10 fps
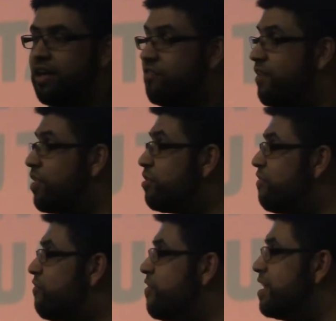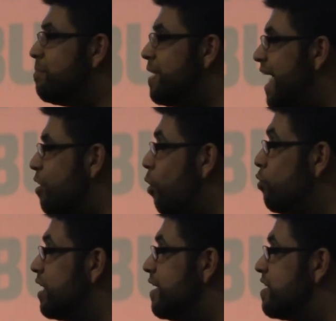Father of freedom not
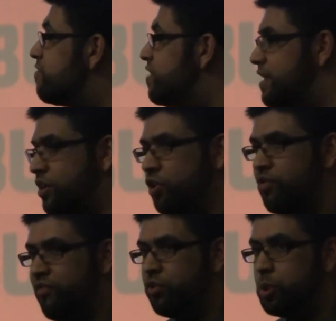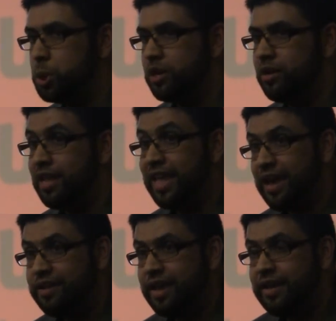only in his physical revolution. Like
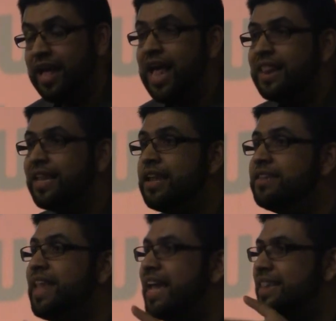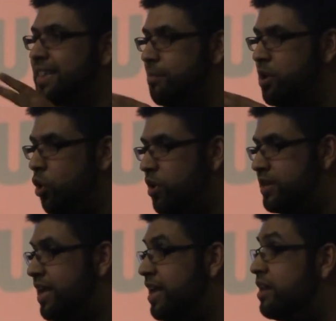I said, let us not limit
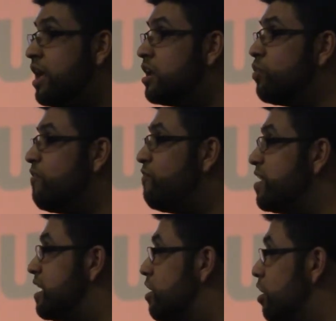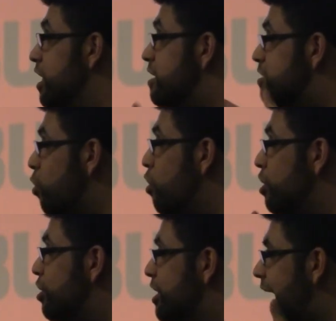Hussain to a physical,
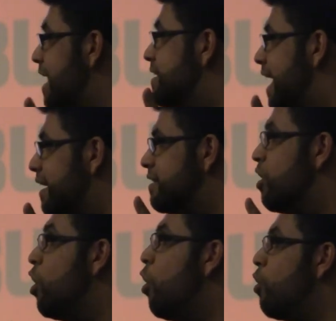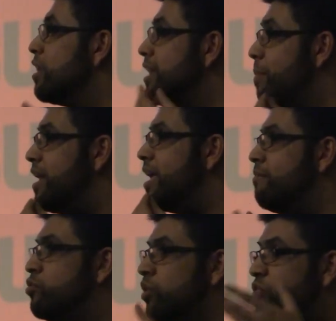historical context, or limit
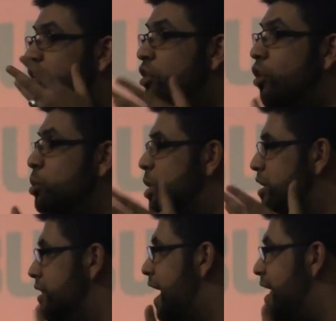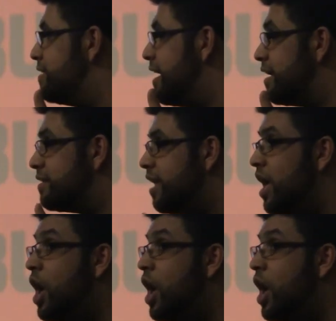him to a theological context.